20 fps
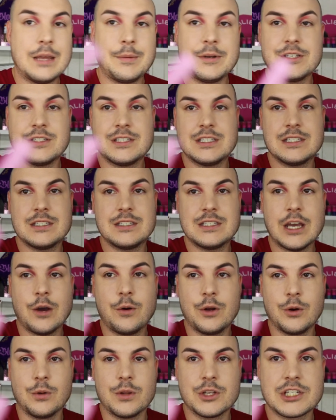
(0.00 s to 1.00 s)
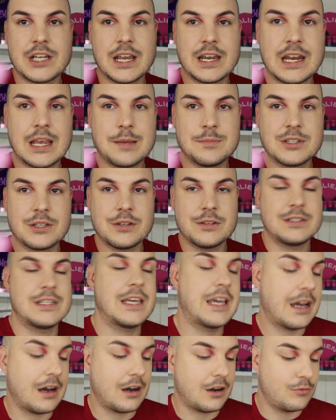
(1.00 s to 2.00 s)
just tell you all the shade names because
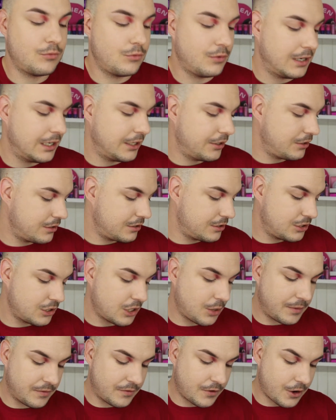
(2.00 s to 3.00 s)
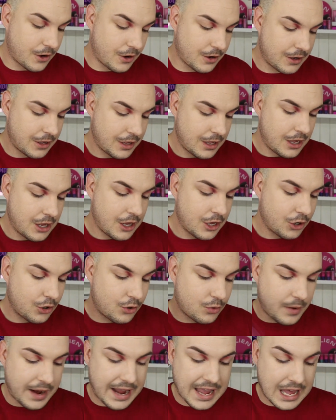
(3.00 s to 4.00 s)
they are really good. So we've got
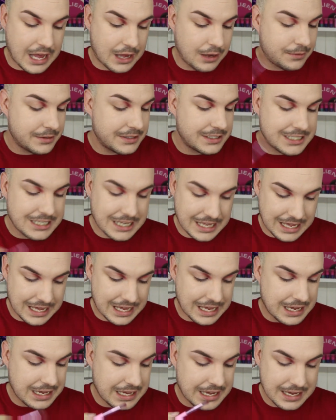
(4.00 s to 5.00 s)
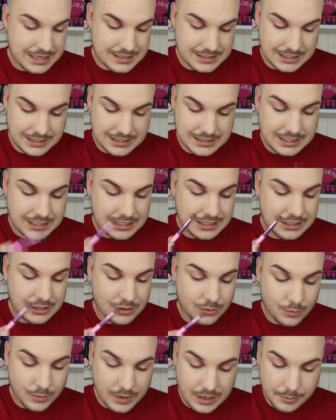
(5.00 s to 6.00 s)
Crown, TIK,
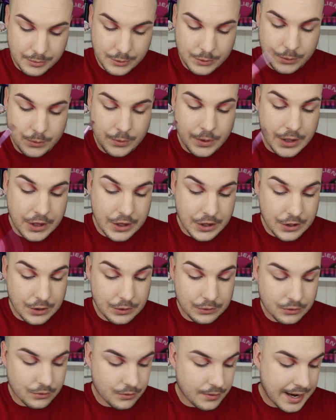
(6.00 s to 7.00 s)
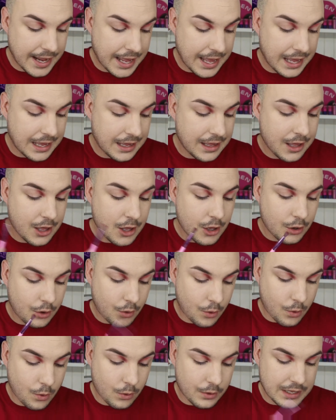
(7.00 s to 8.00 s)
Kensington, Rebel, Earl Grey,
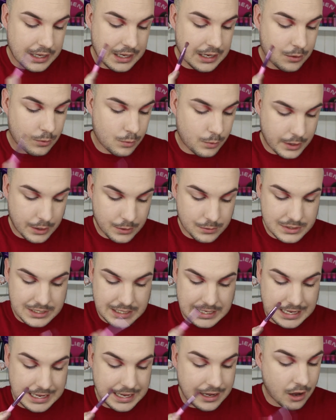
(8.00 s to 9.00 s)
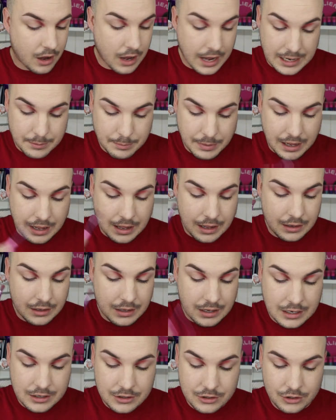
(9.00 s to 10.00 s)
Corgi, Royalty, Hyde
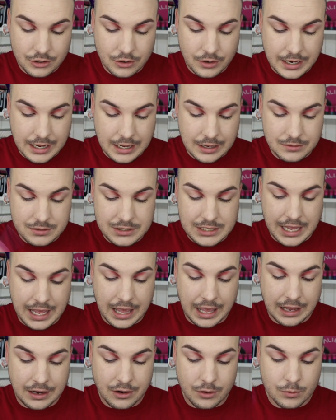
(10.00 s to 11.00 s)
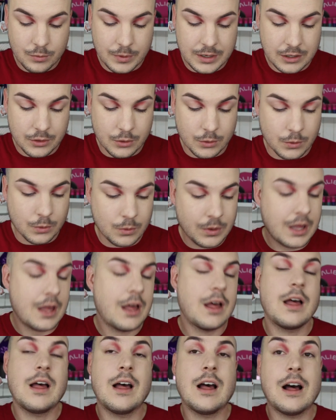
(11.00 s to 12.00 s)
Park, Underground, and Regal.
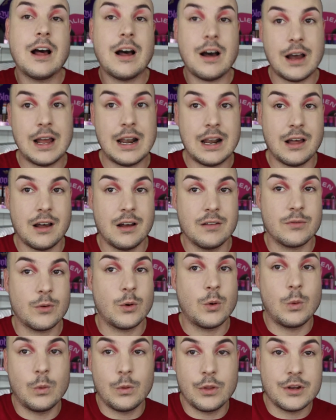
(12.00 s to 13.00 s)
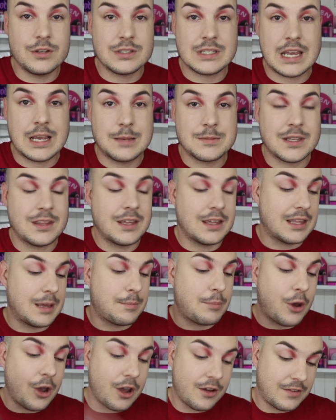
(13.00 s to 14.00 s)
I love all those names. I think they're
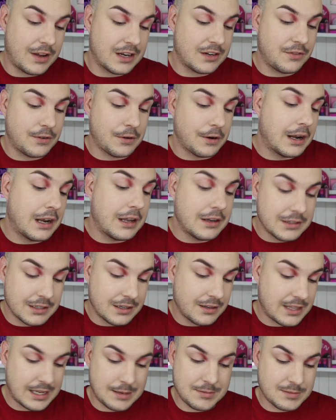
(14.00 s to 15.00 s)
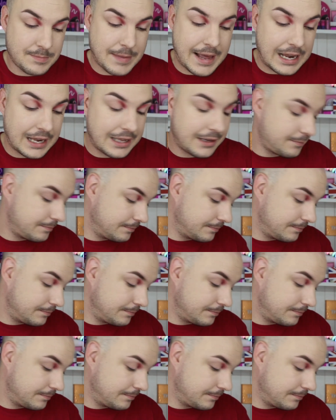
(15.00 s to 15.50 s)
perfect for a London themed palette.